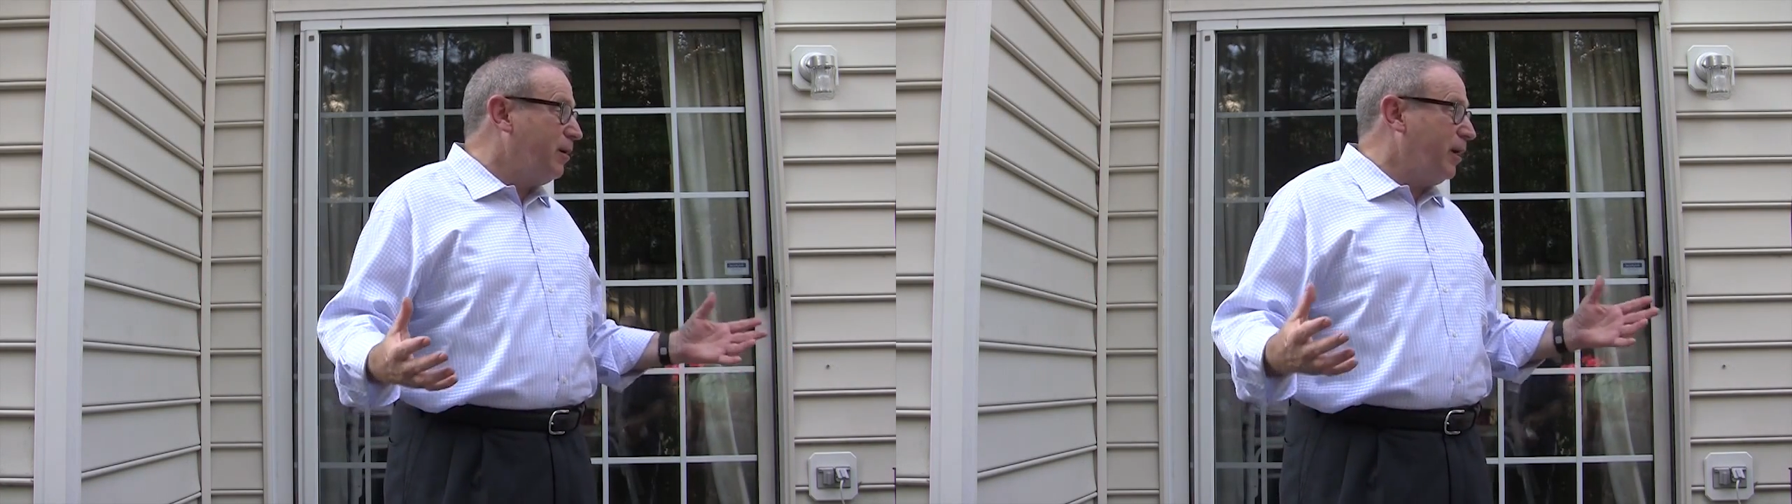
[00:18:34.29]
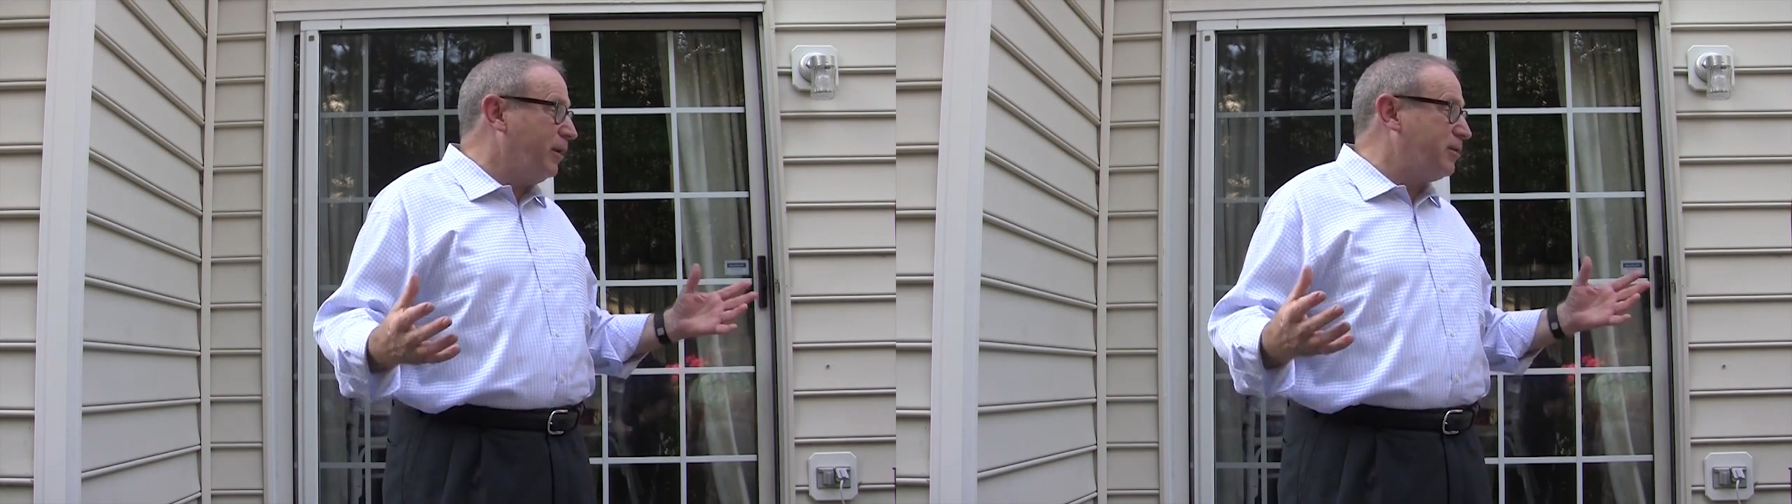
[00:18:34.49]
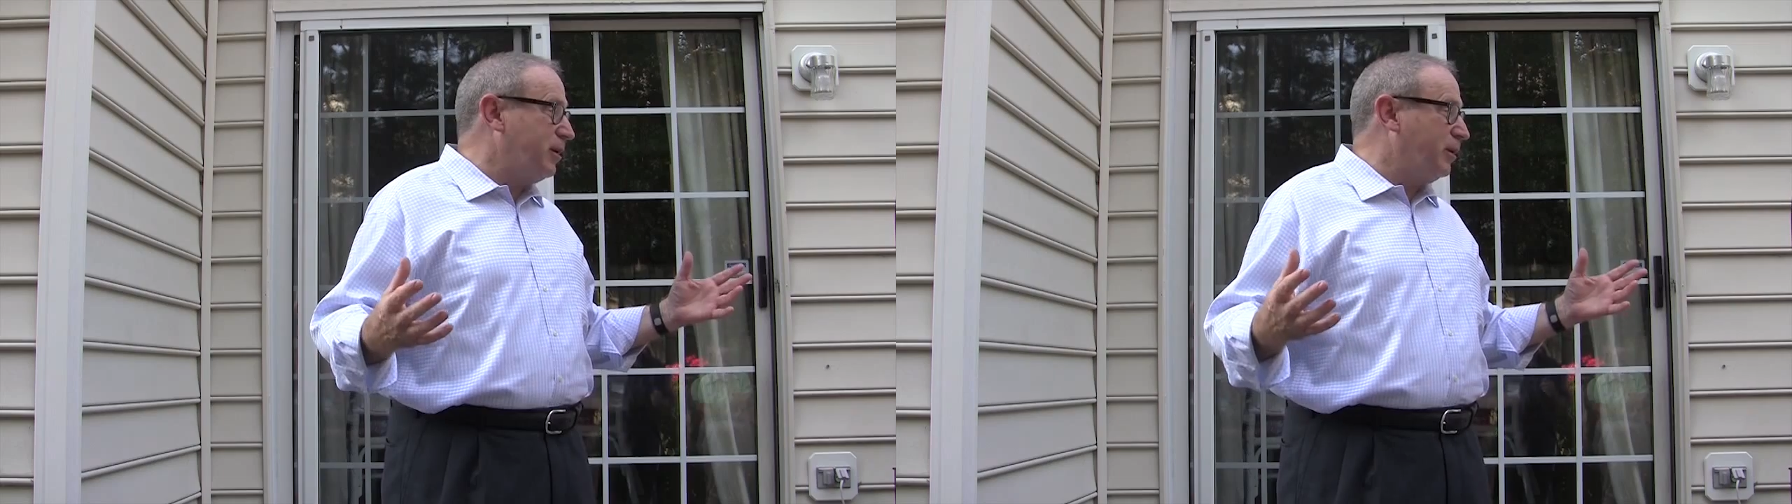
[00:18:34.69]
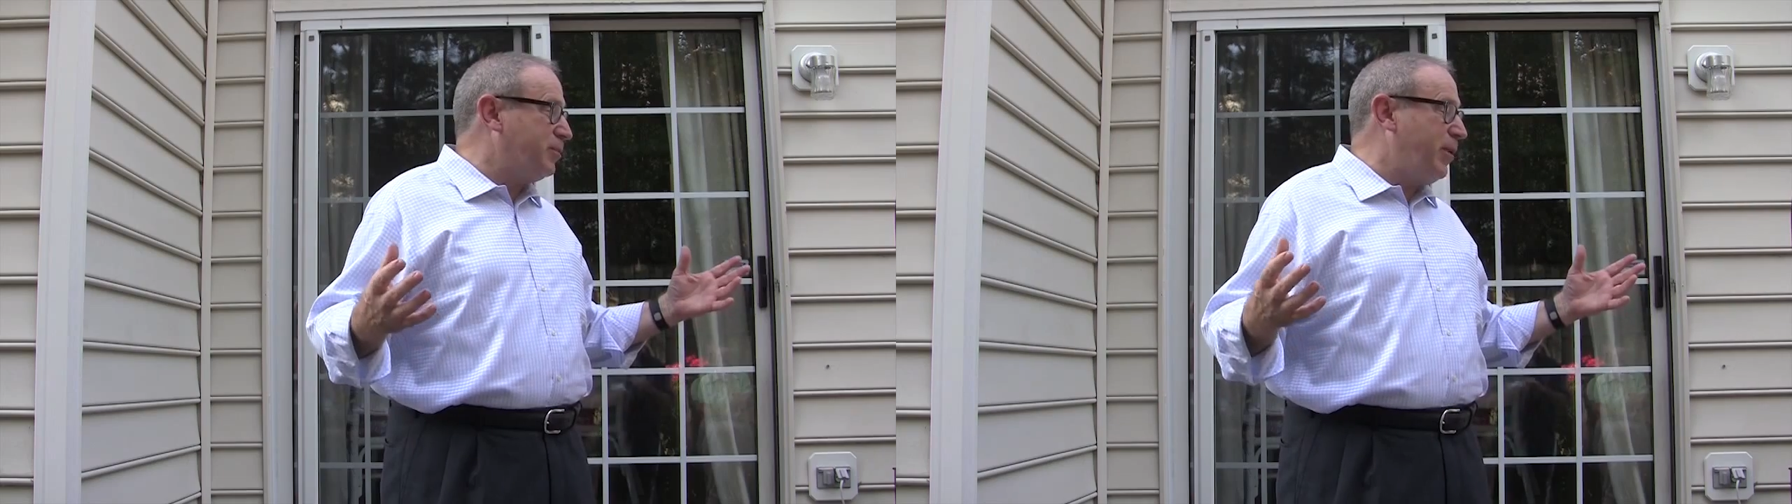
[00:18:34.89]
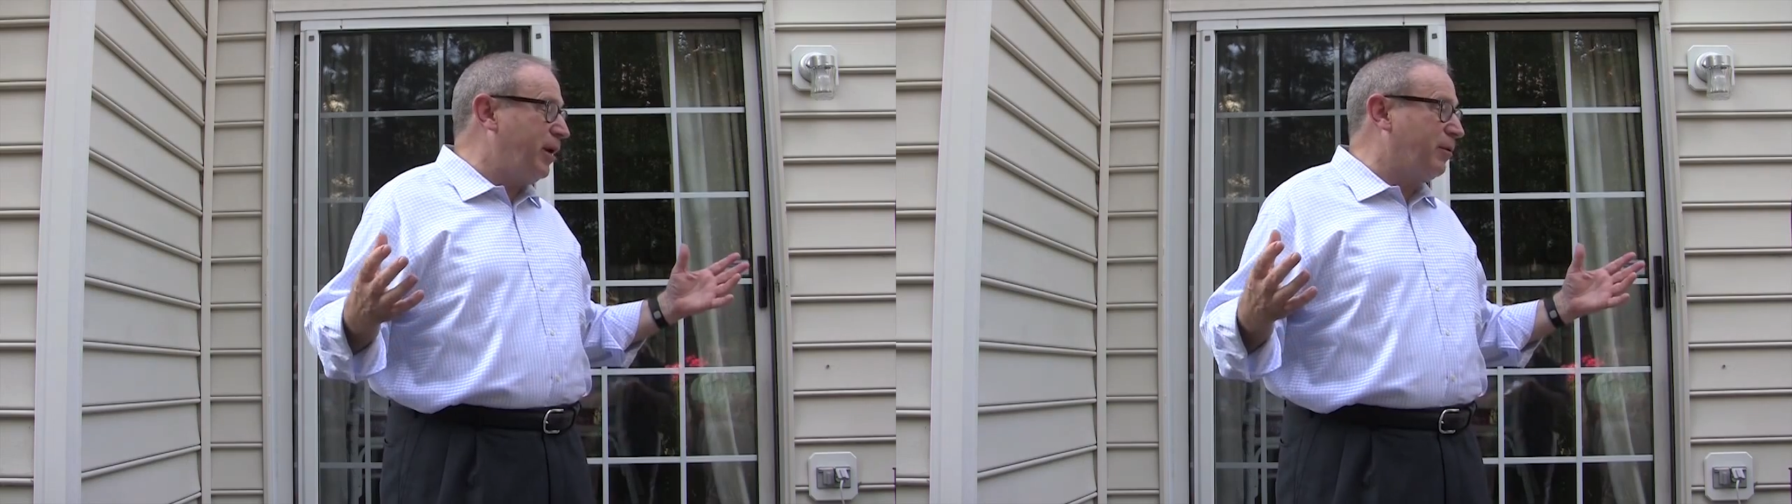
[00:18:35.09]

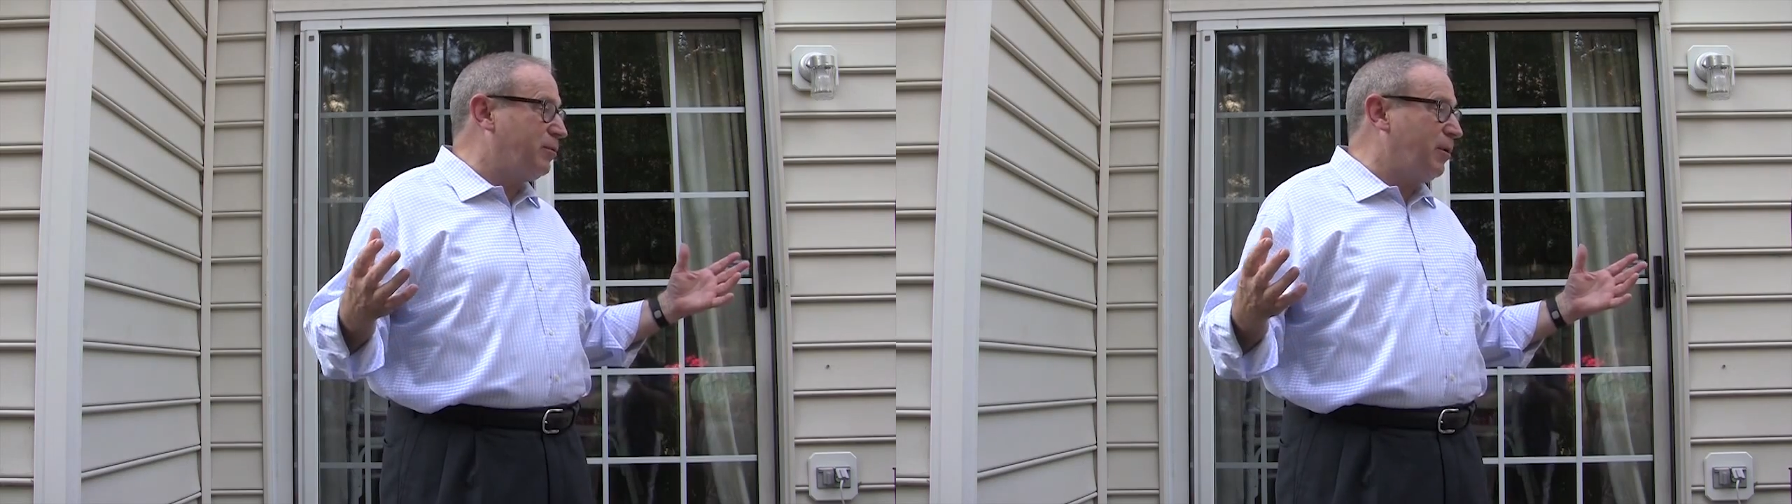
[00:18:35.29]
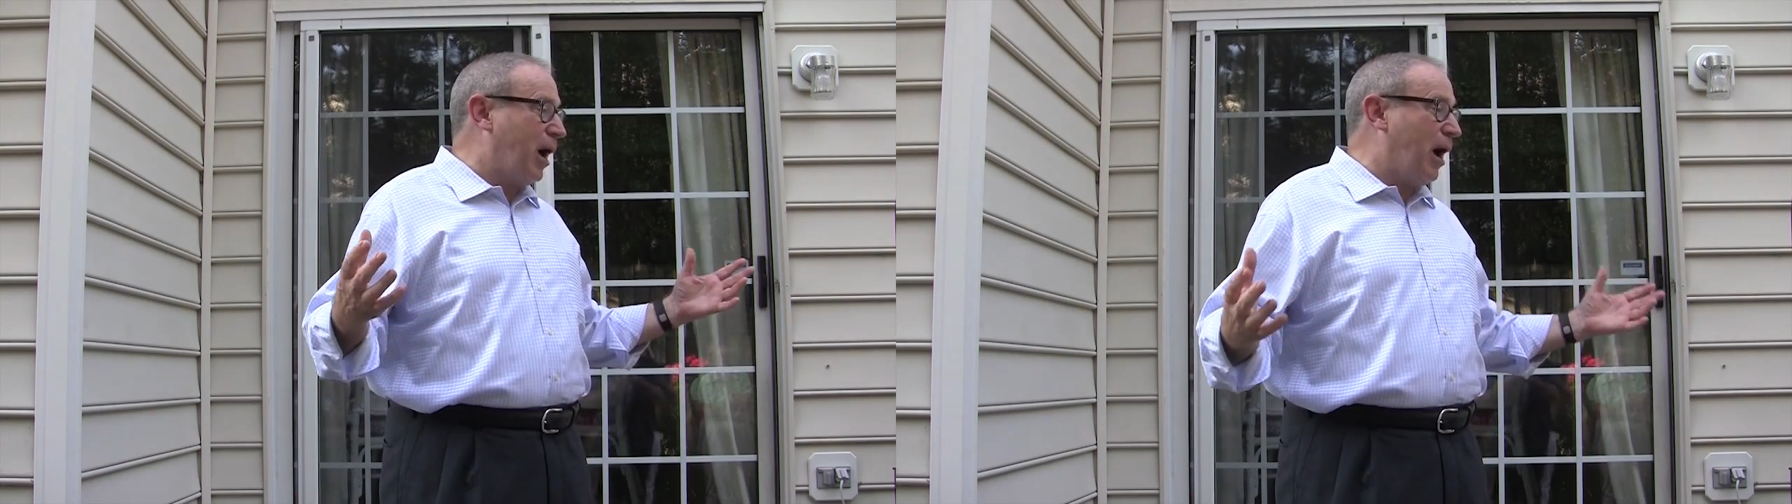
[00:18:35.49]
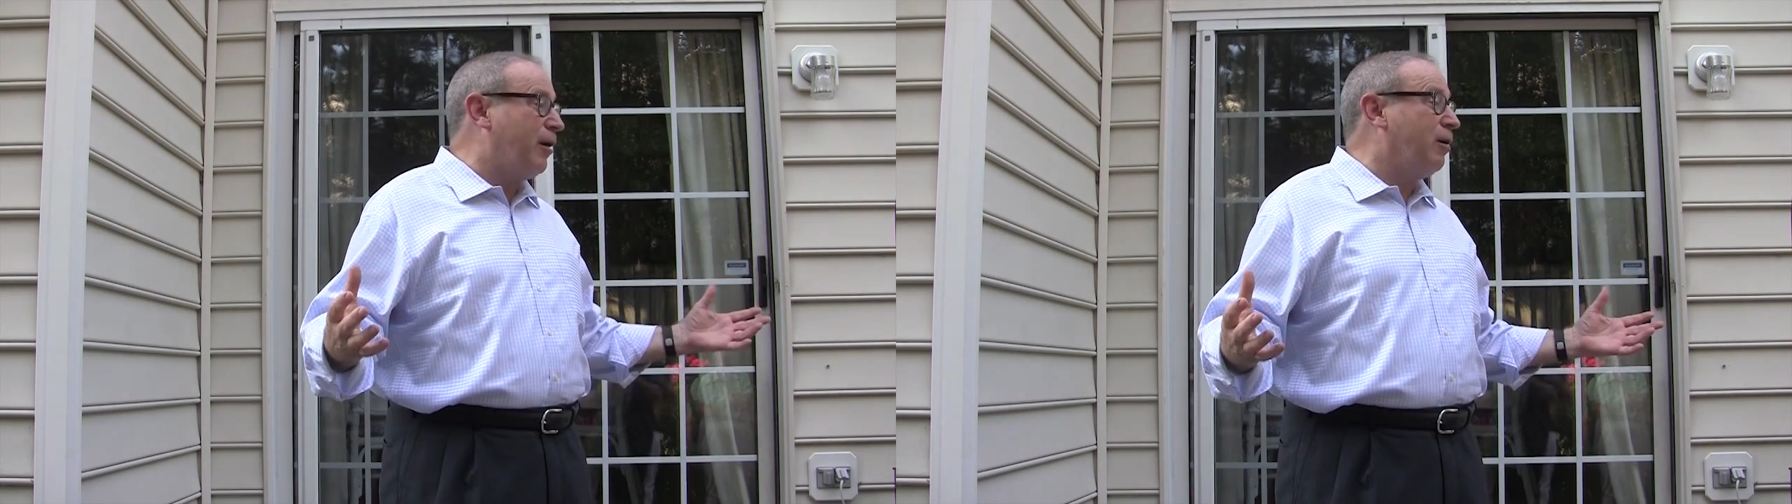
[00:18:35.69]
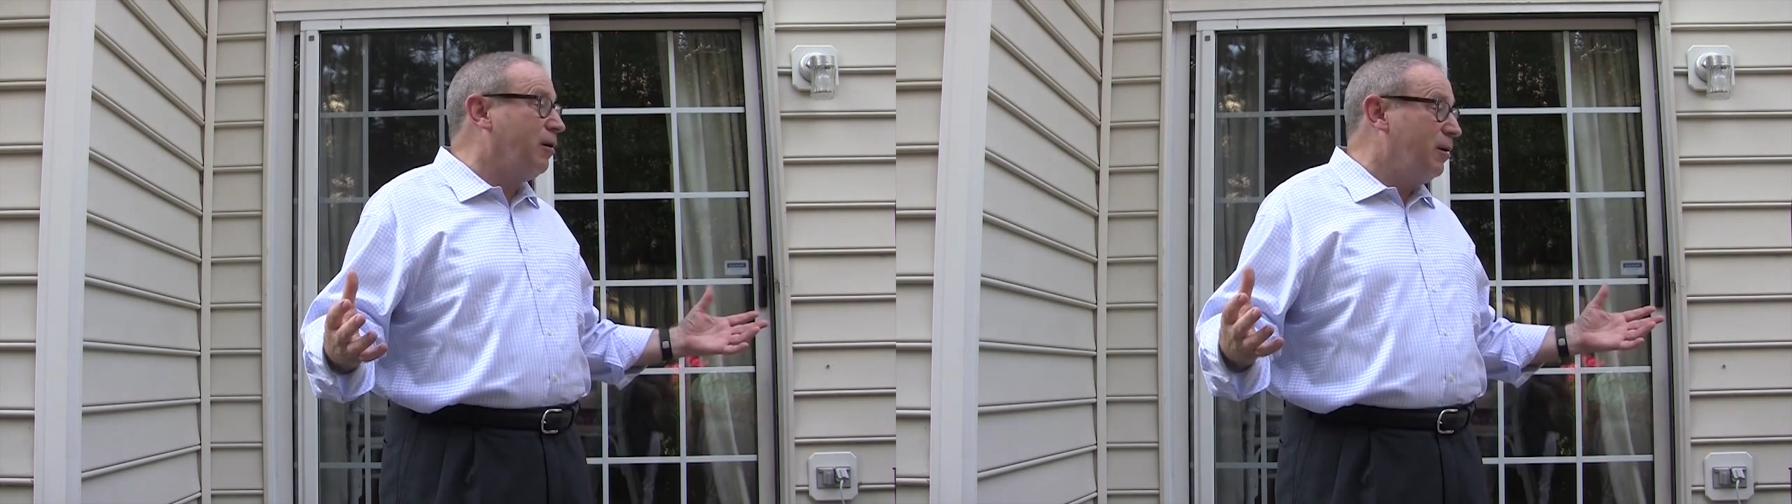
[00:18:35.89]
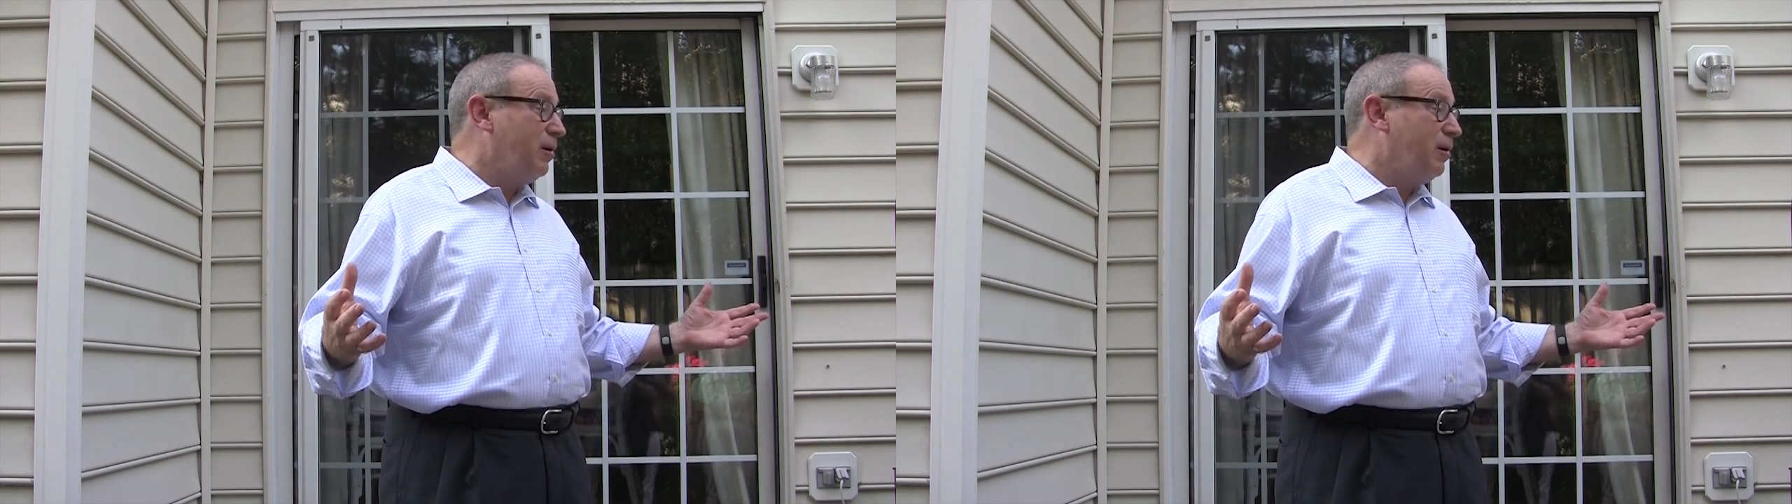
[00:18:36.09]
It's been an honor